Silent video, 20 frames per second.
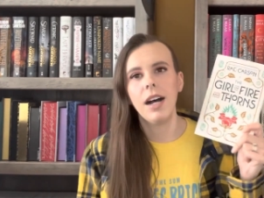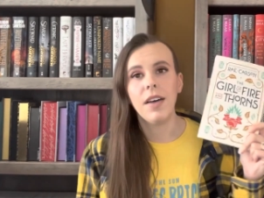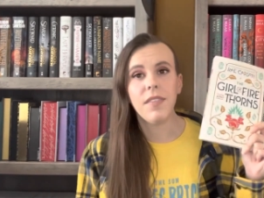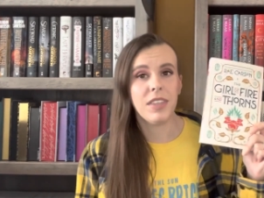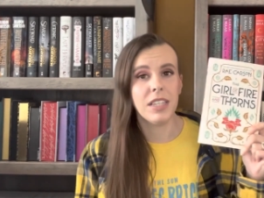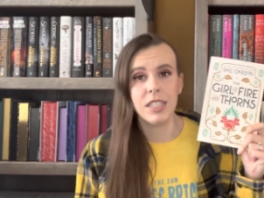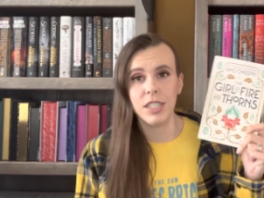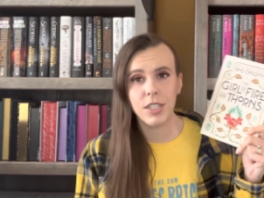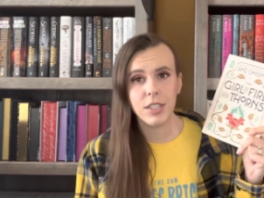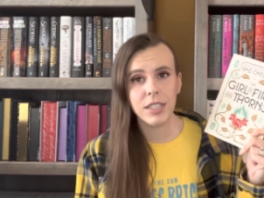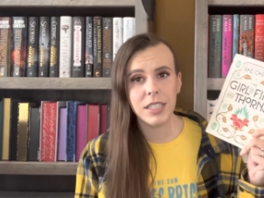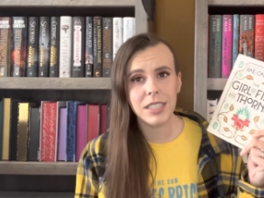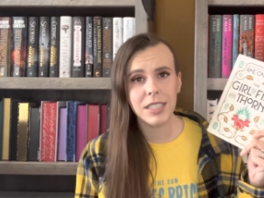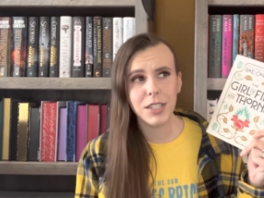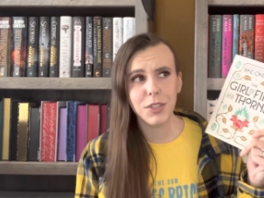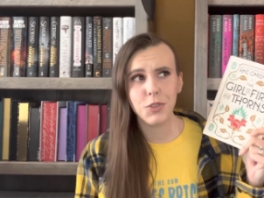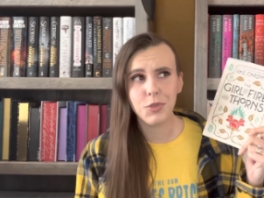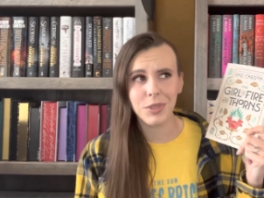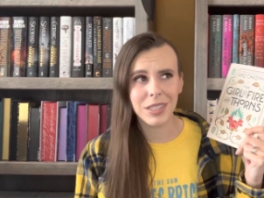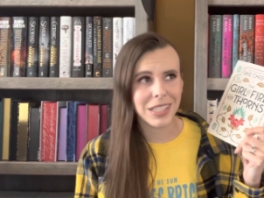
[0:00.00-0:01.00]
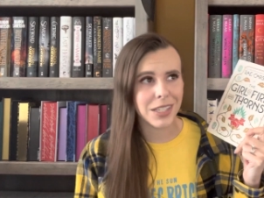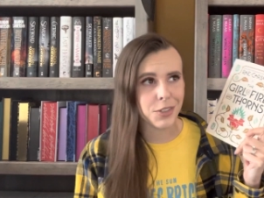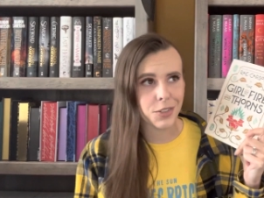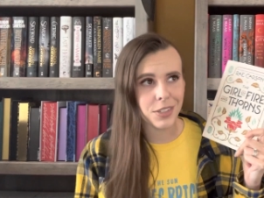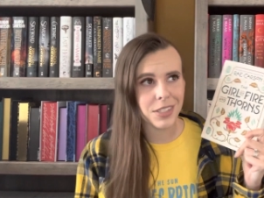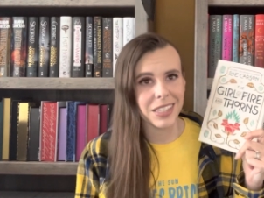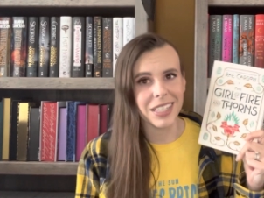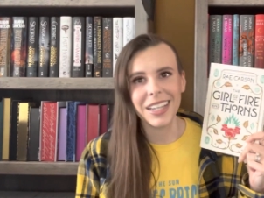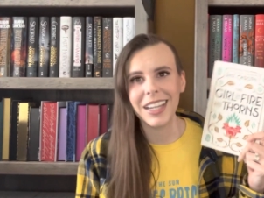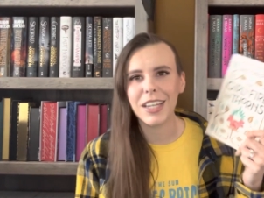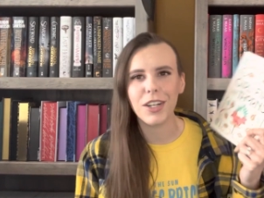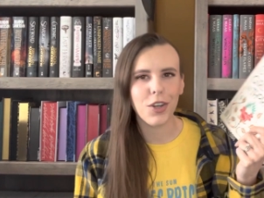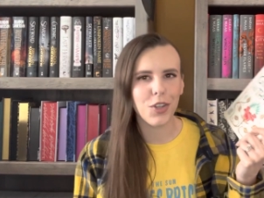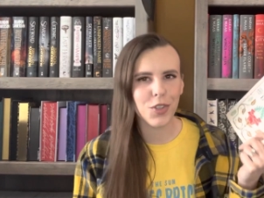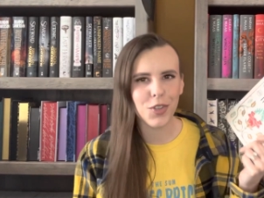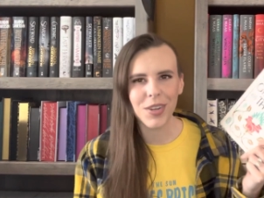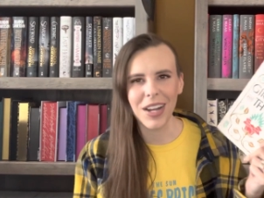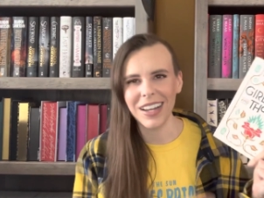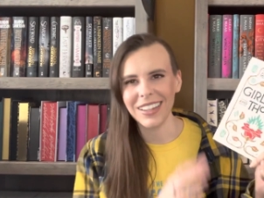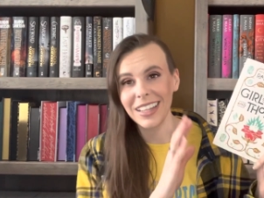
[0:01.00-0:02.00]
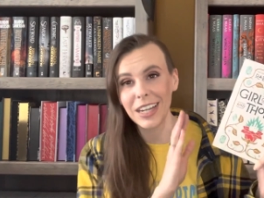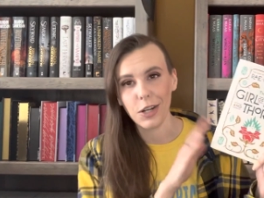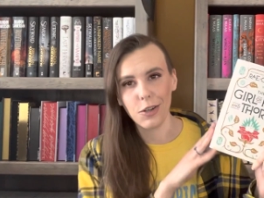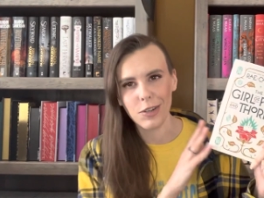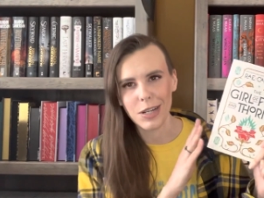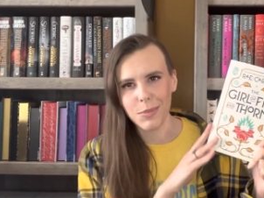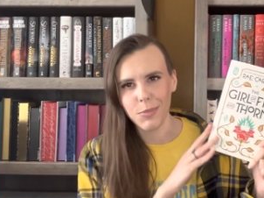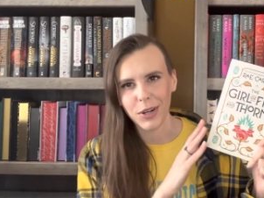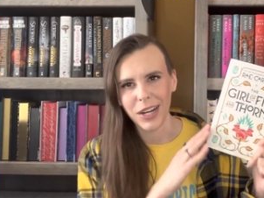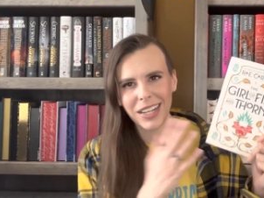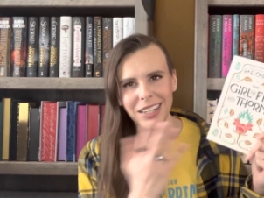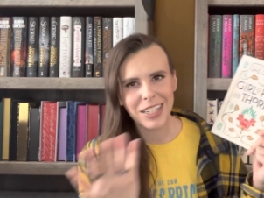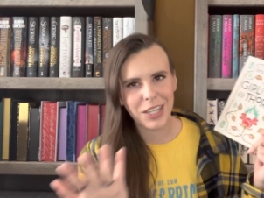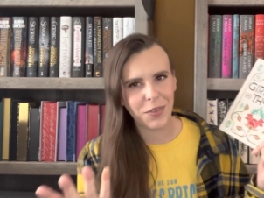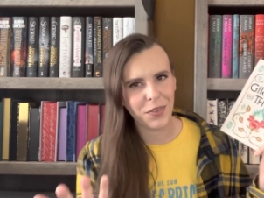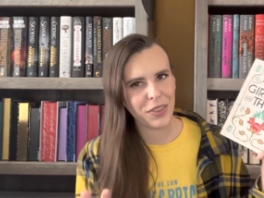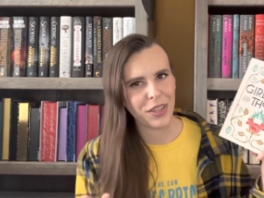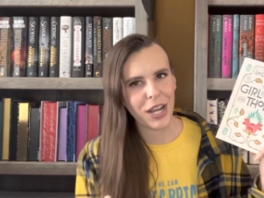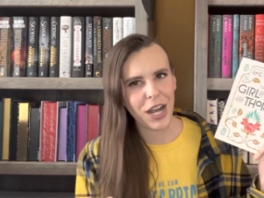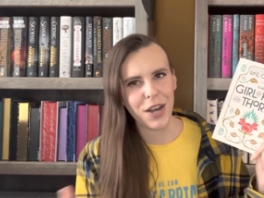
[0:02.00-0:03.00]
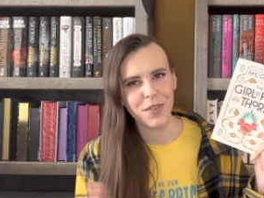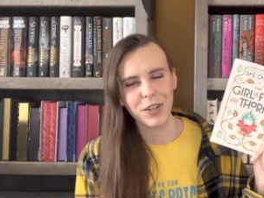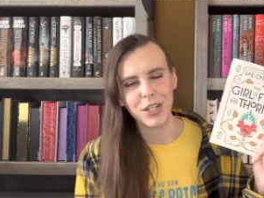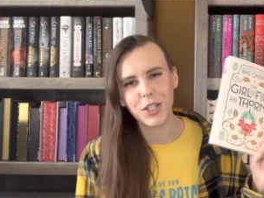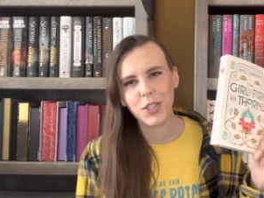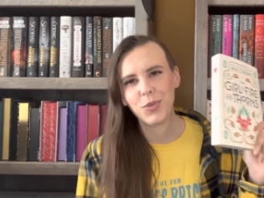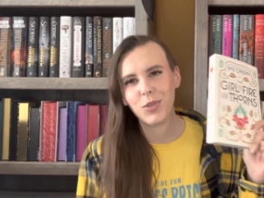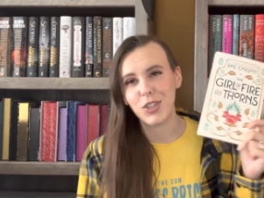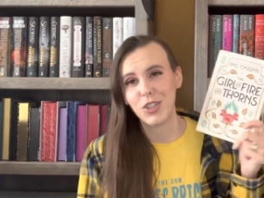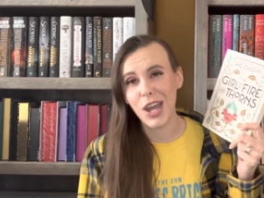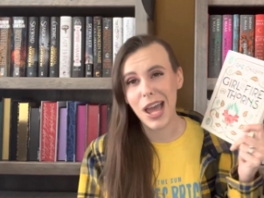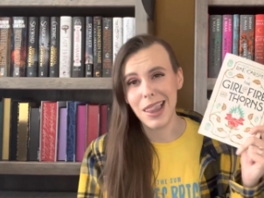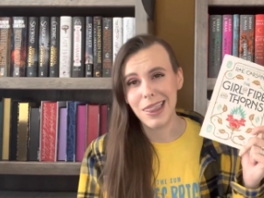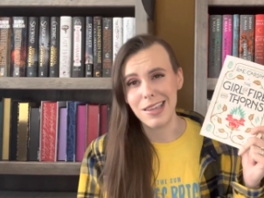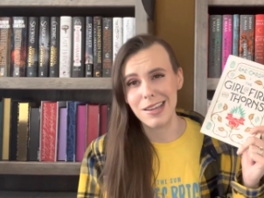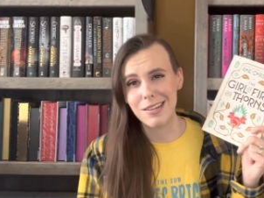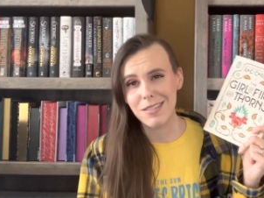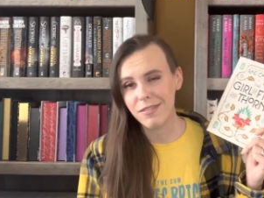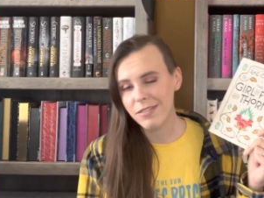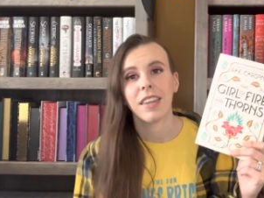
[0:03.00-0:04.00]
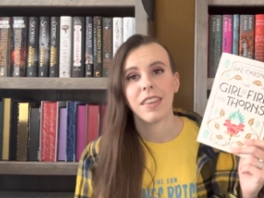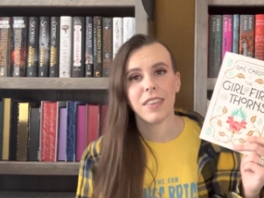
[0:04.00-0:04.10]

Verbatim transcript: This series sounds really interesting. It also got like a rebranding with the covers, which I love.